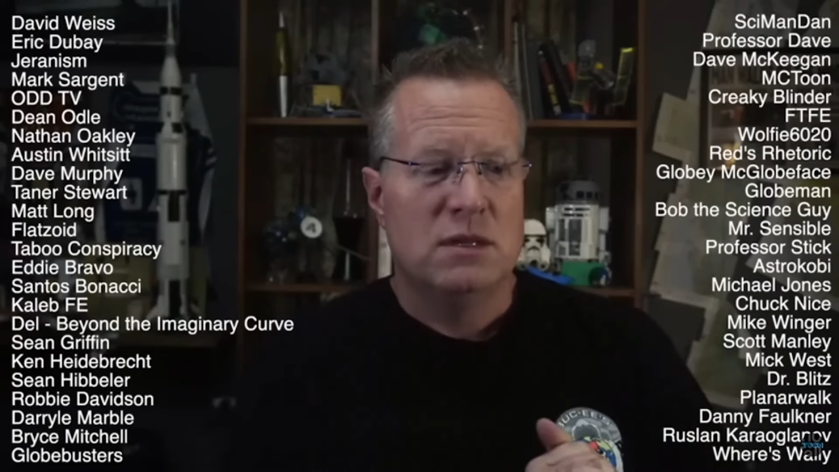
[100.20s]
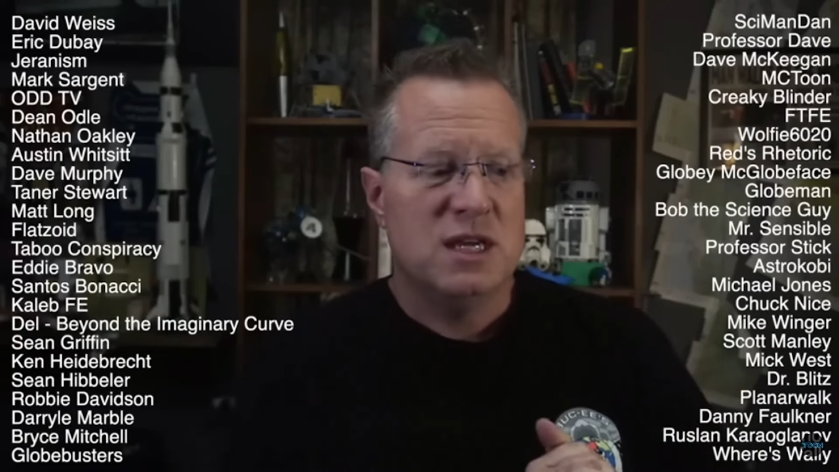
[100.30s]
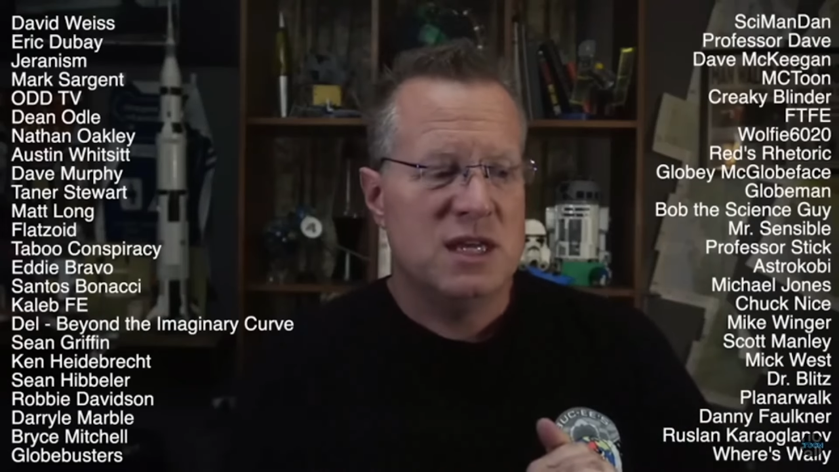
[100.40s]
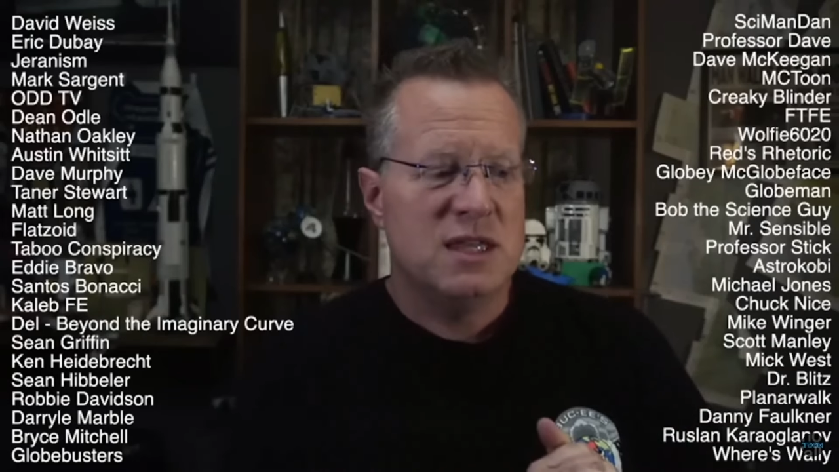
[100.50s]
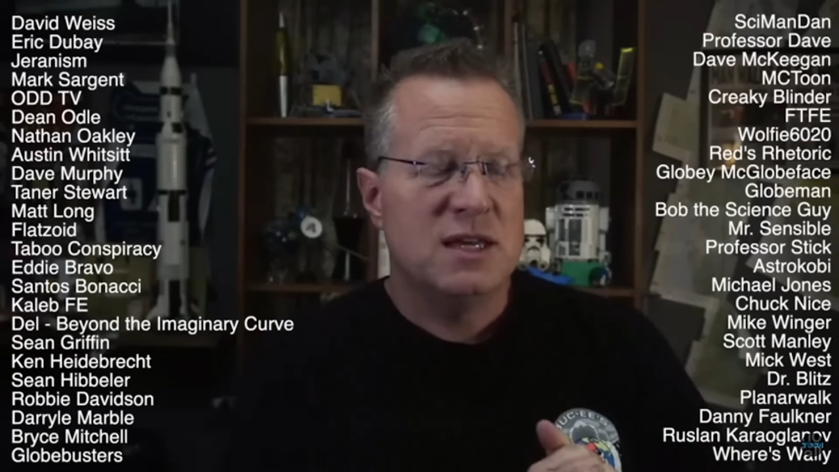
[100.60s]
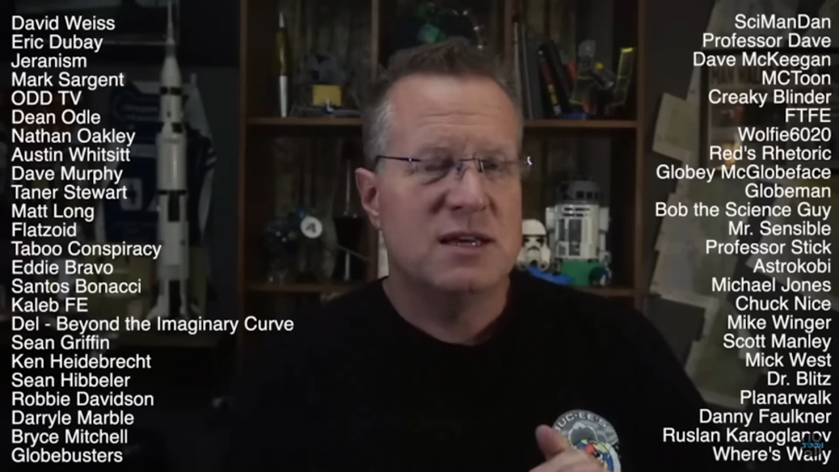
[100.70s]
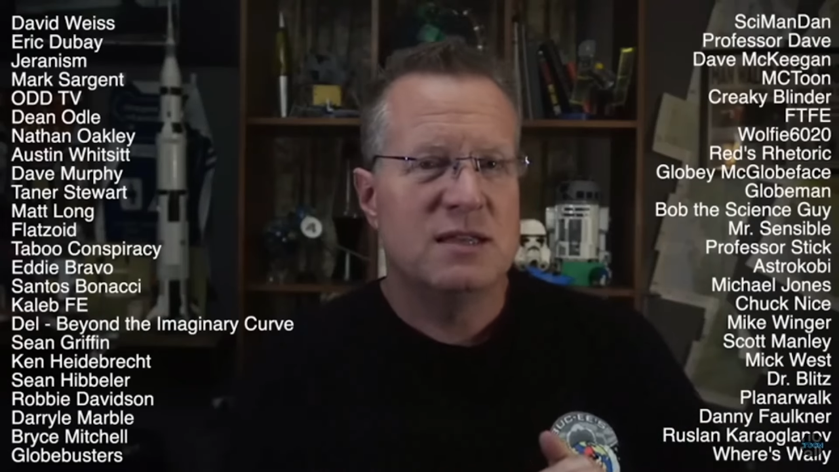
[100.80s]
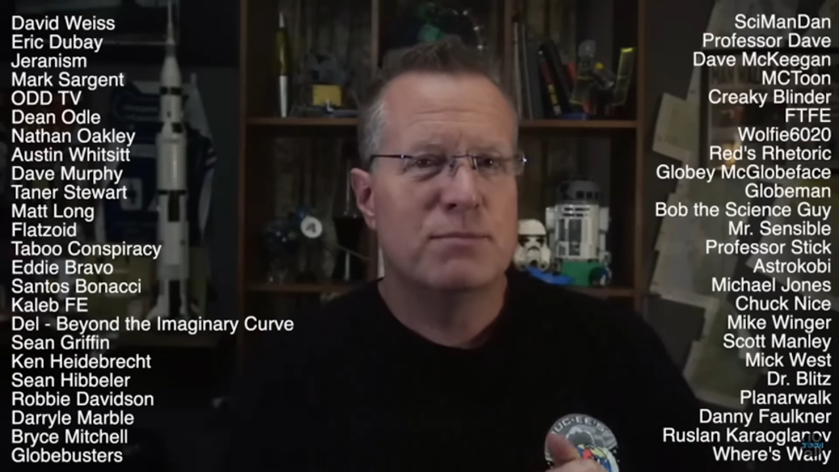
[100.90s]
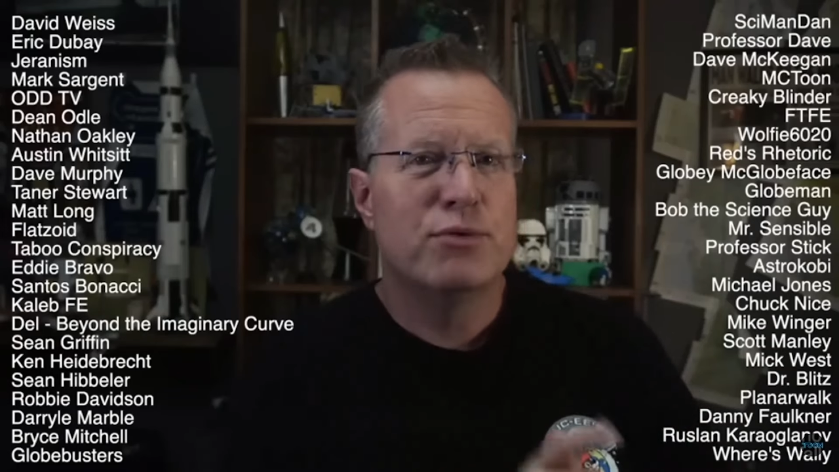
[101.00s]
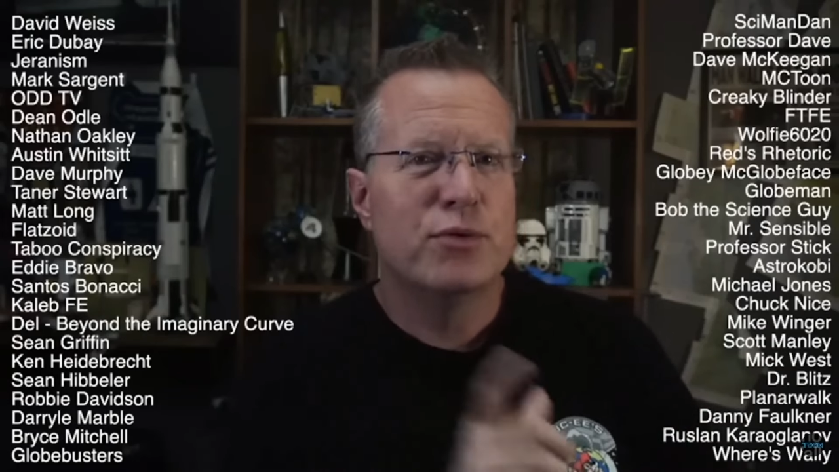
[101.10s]
the, the,
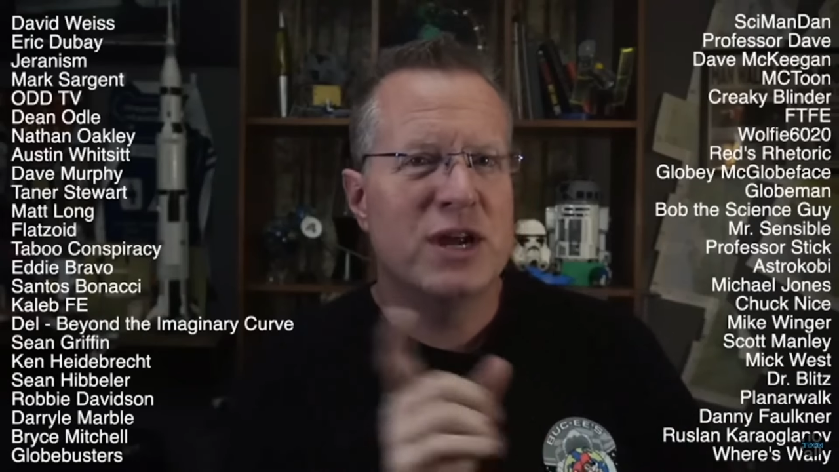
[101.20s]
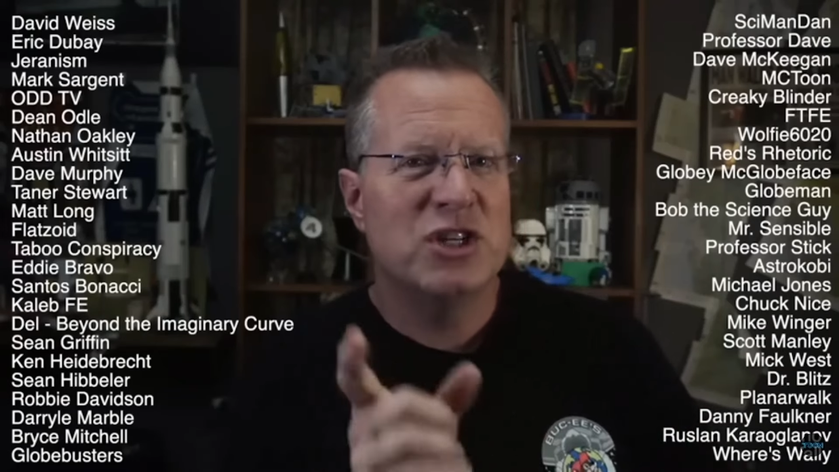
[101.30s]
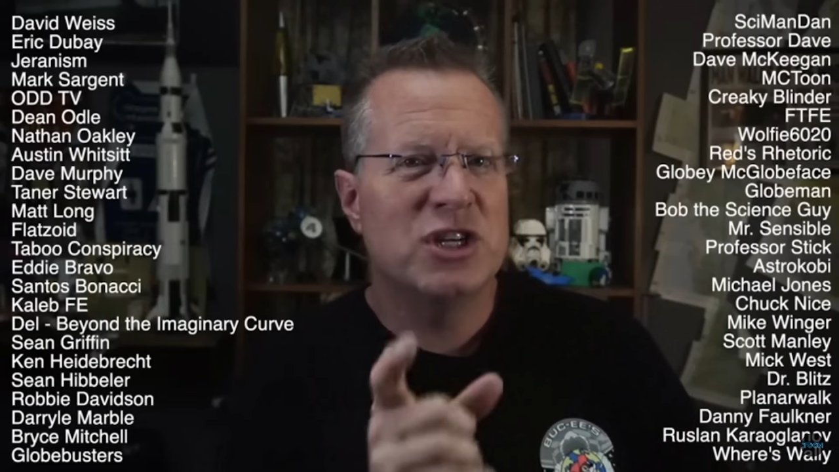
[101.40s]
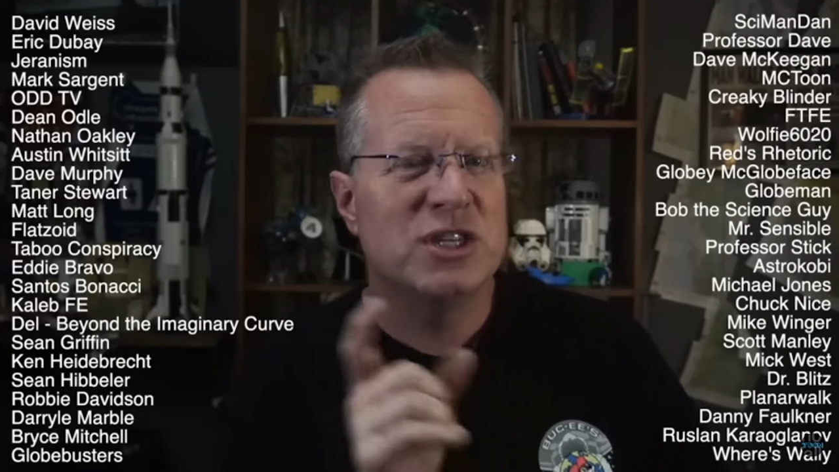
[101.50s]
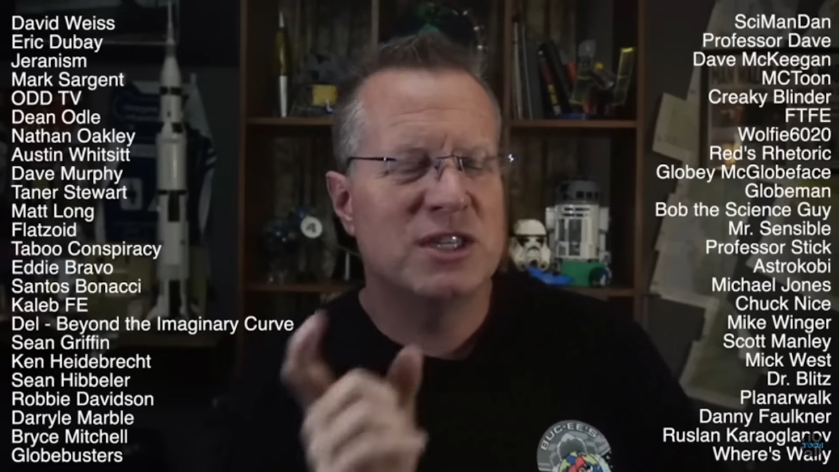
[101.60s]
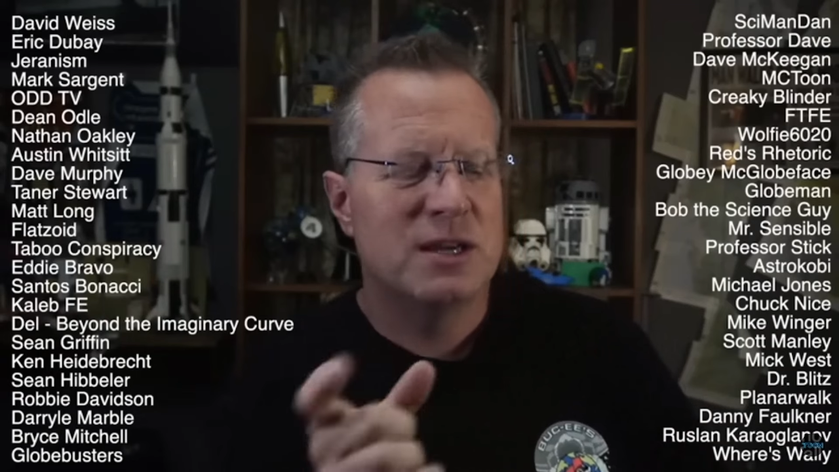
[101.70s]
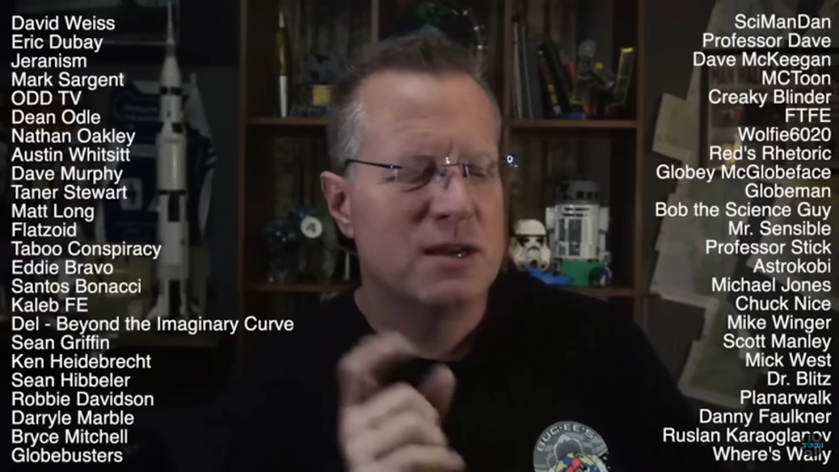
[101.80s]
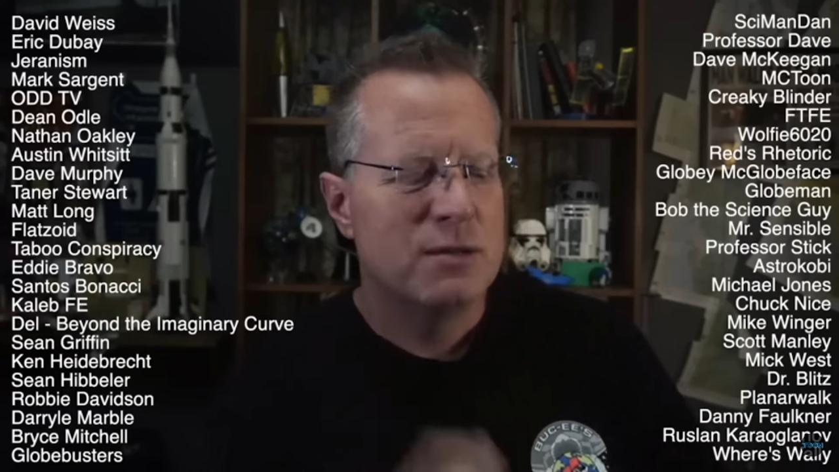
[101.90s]
the precious,